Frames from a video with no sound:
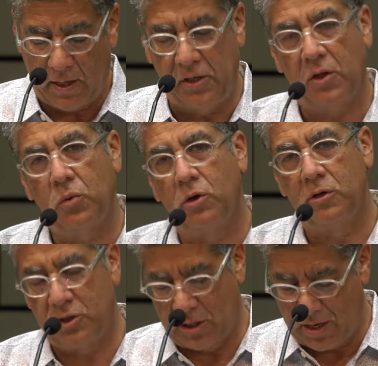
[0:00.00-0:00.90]
In other
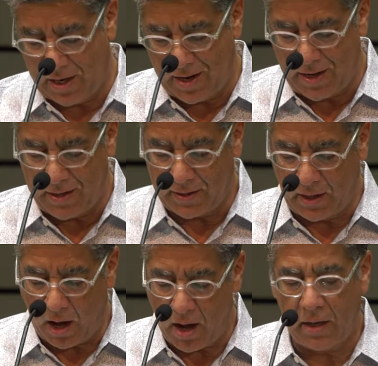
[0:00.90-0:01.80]
words,
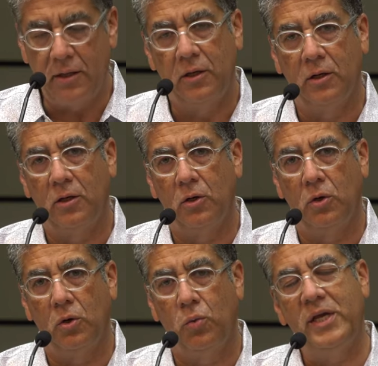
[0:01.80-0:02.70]
God,
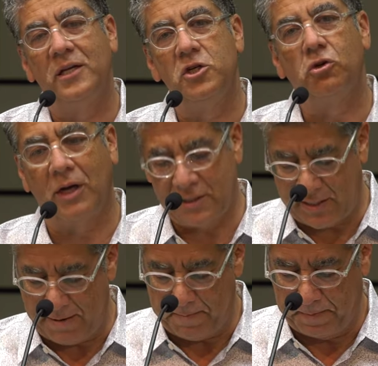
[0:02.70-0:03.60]
we can
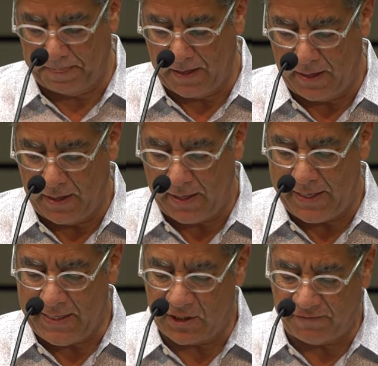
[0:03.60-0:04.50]
trust him.
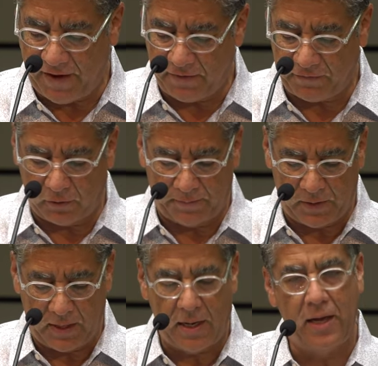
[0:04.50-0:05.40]
He is faithful
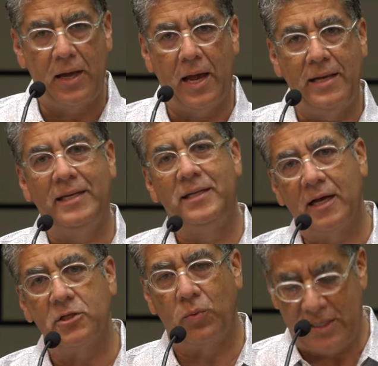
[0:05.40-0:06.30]
and he
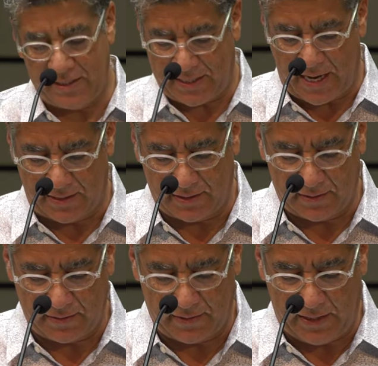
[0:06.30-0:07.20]
does what he
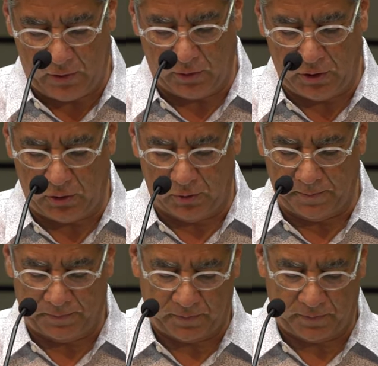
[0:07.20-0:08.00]
says he will do.